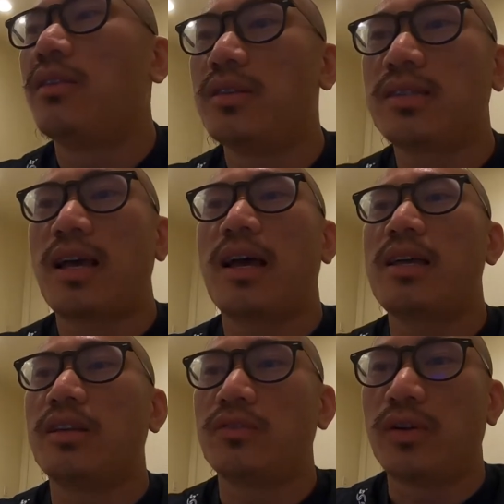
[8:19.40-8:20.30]
This guy
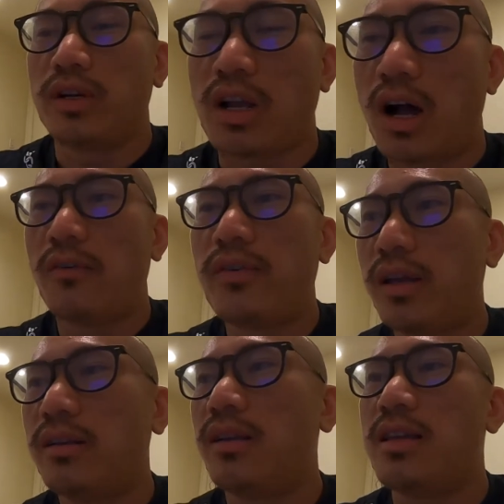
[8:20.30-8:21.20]
is very
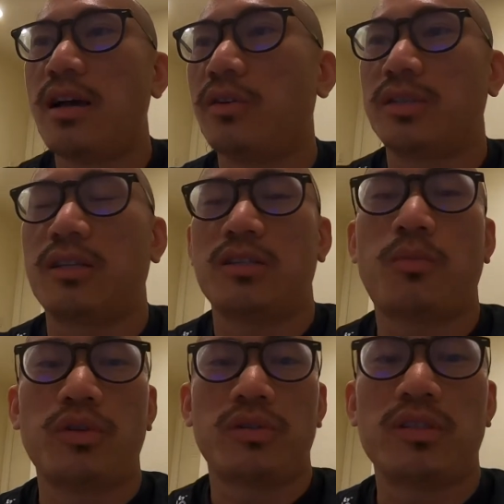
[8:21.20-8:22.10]
confident. He always
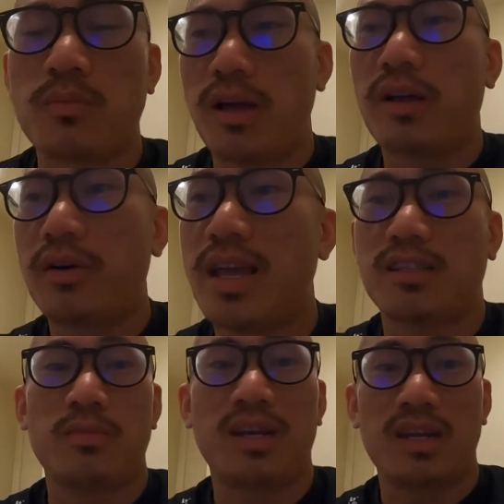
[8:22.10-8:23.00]
sports a smile. He has
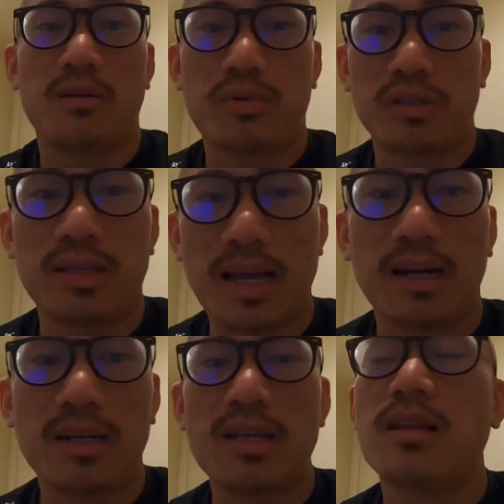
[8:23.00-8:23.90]
a magnetic
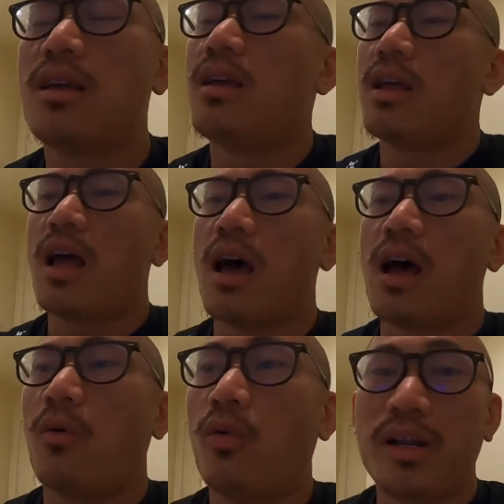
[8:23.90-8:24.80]
personality.
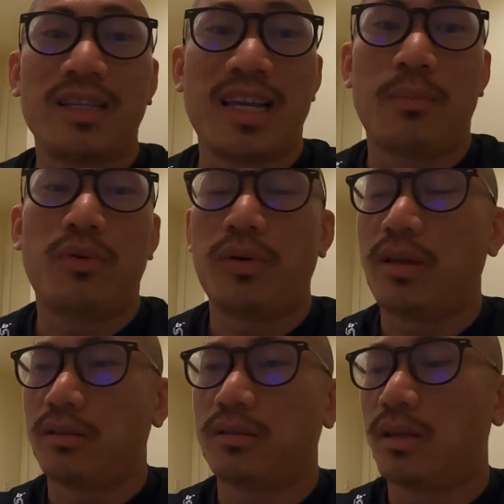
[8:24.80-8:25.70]
One example
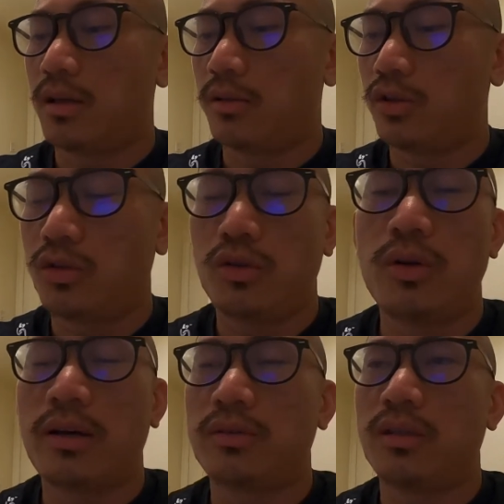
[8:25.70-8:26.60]
is the
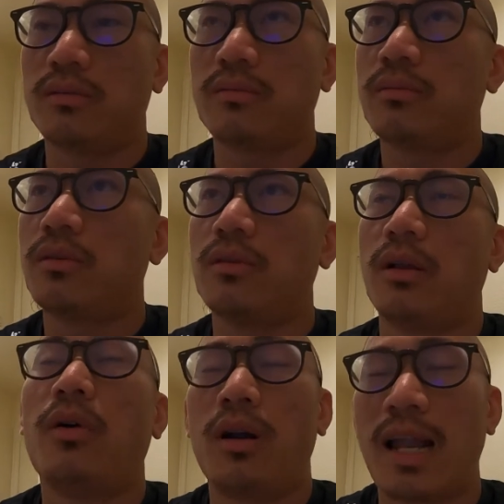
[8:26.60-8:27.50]

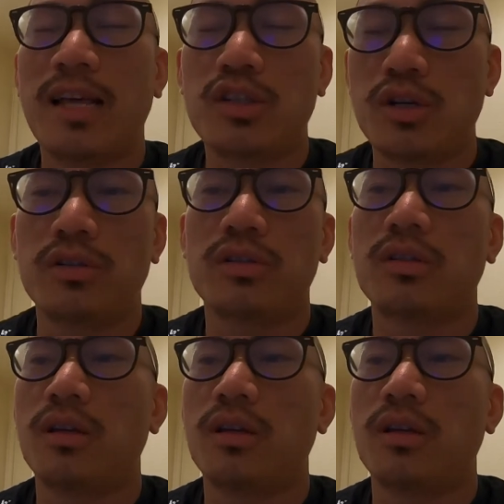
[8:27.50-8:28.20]
last year's